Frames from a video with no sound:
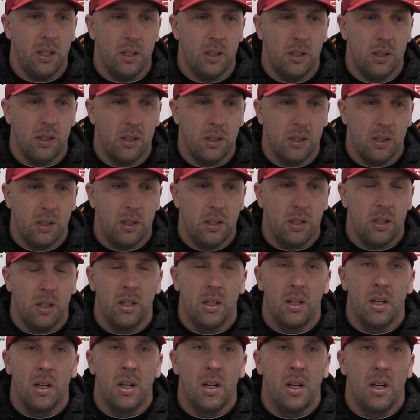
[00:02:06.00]
Just
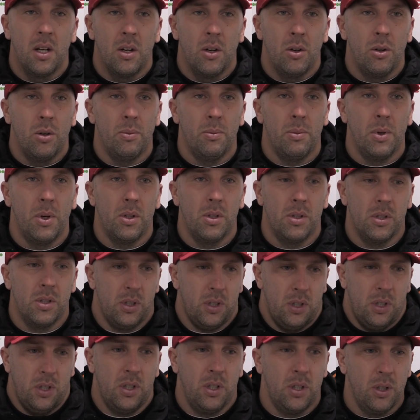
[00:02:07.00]

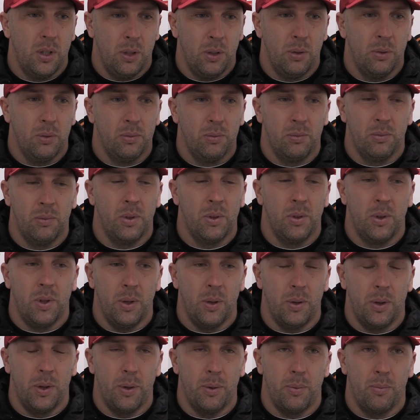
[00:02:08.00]
almost
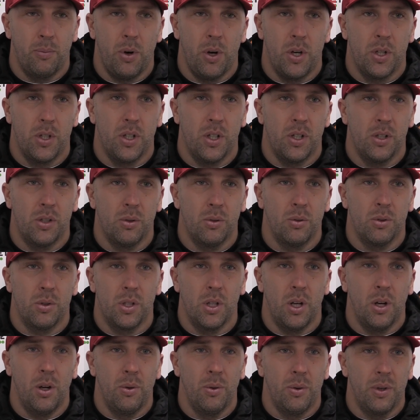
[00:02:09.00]
the pressure sort of
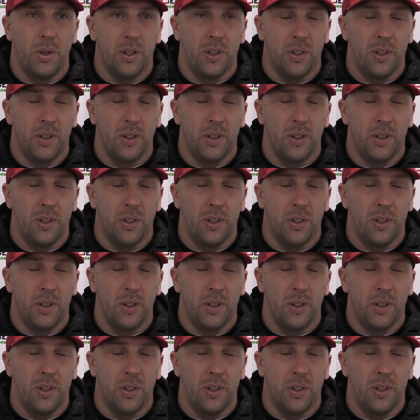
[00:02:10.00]
told.